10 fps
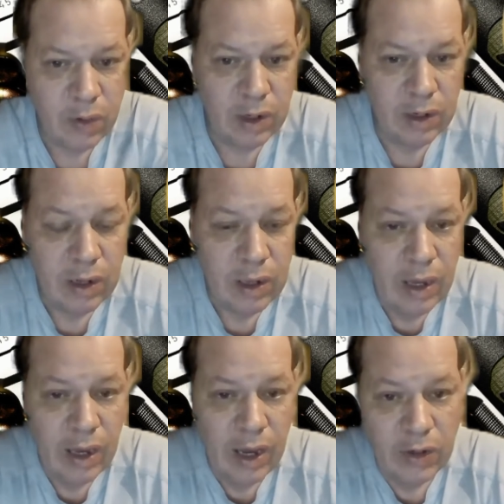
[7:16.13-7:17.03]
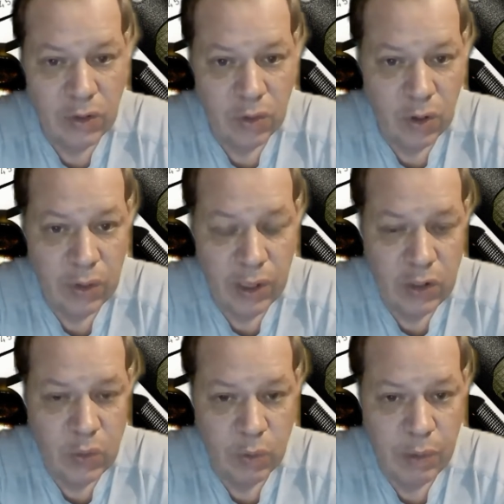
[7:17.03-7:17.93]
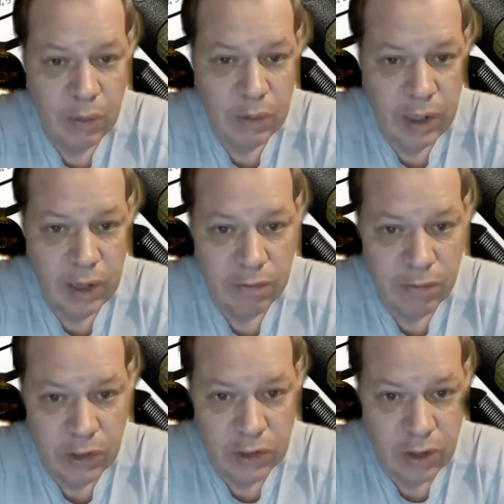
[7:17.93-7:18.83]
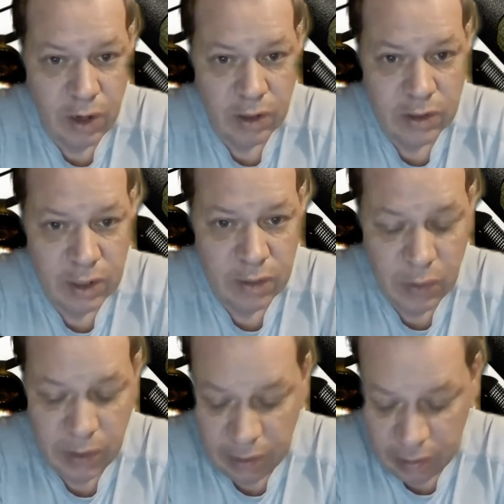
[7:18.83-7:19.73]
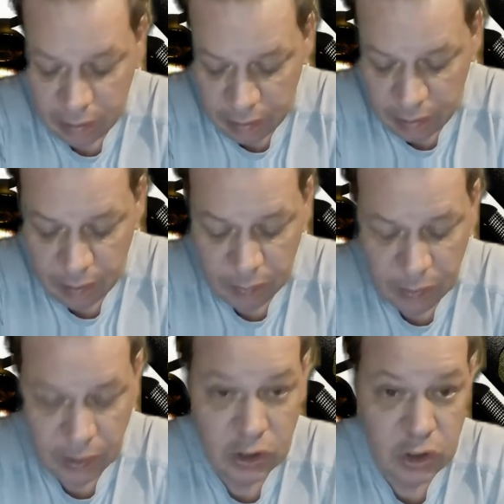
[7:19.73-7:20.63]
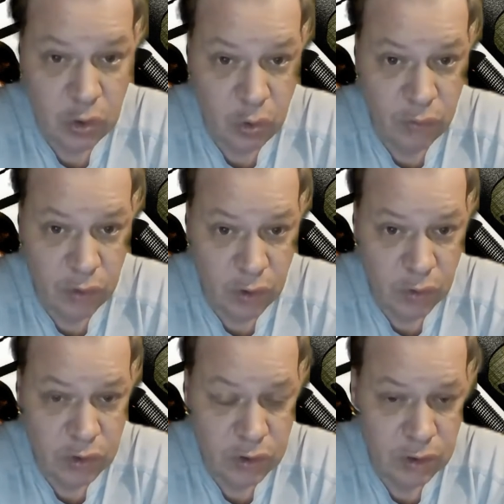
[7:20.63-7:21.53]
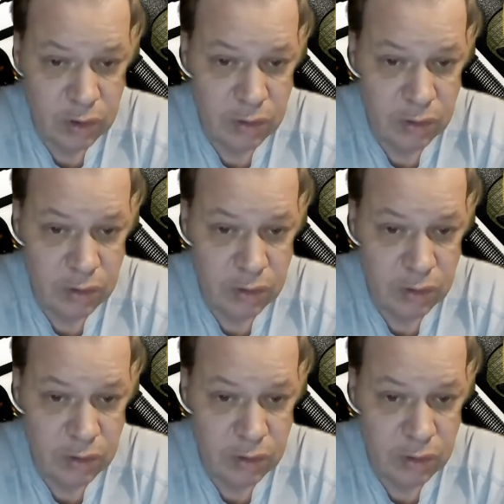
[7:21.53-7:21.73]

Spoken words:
And I do know that you will be able to get free stocks with at least two of those.